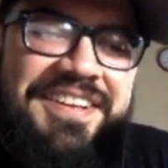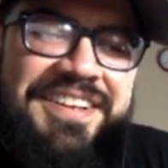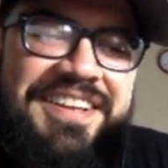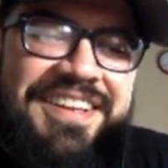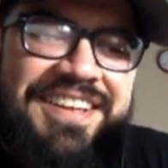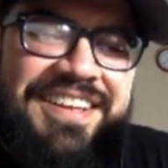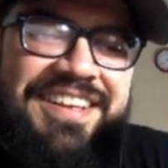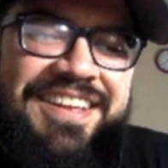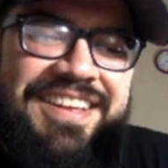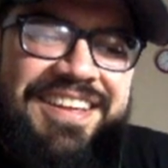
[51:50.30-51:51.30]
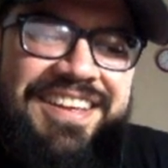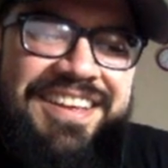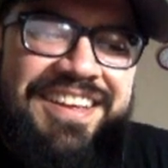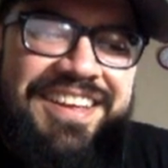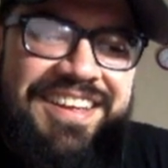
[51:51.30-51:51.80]

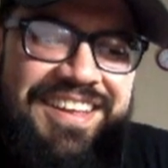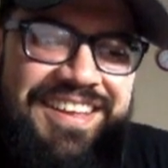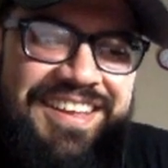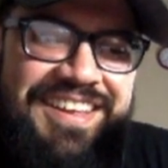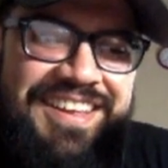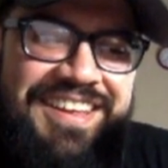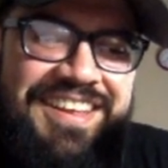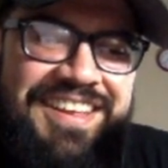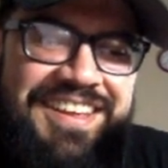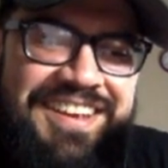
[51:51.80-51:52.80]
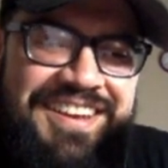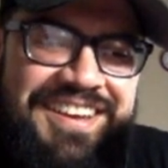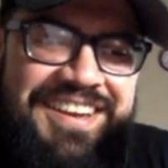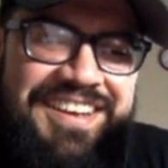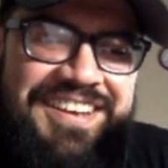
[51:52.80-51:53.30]

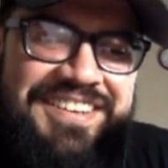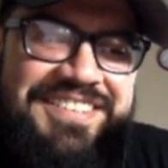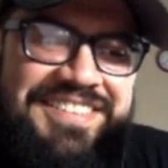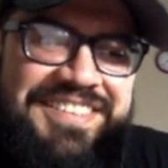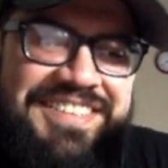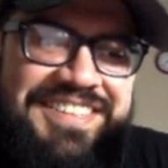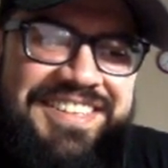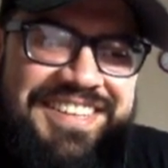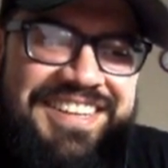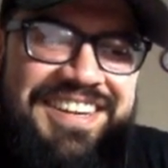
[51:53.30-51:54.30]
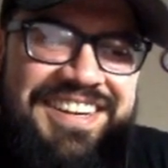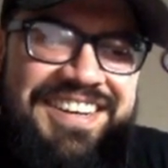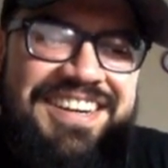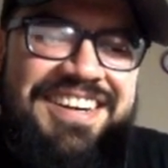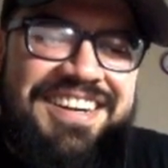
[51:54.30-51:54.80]

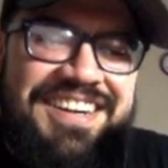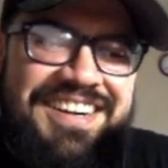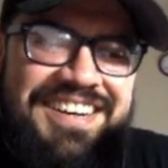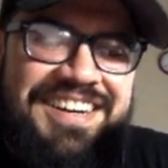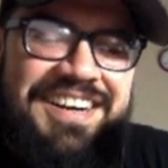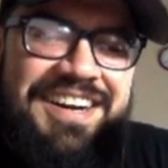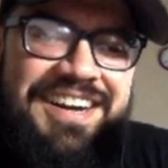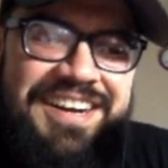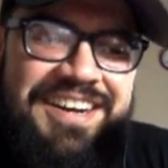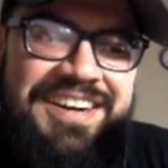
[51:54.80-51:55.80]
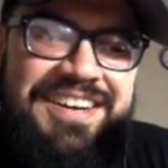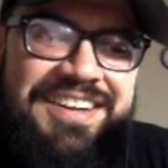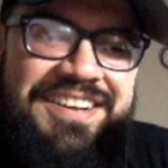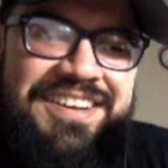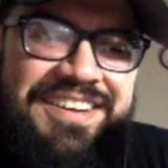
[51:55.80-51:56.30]

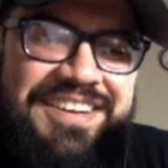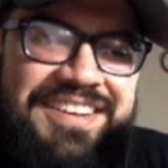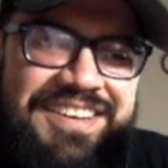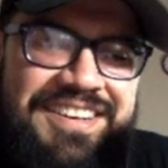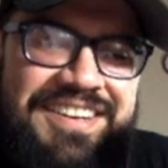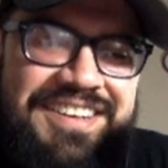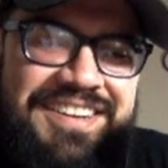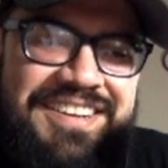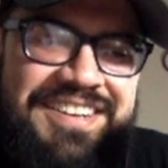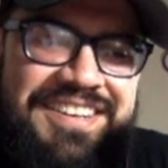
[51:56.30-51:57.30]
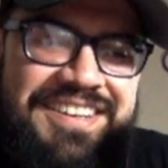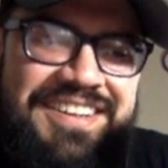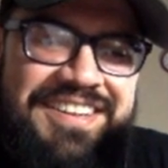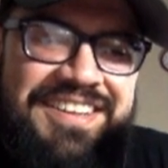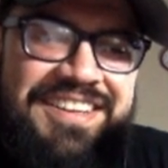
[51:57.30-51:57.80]

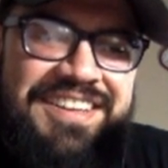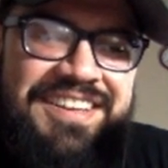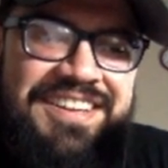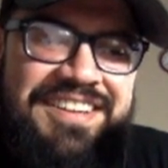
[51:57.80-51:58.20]
(silent)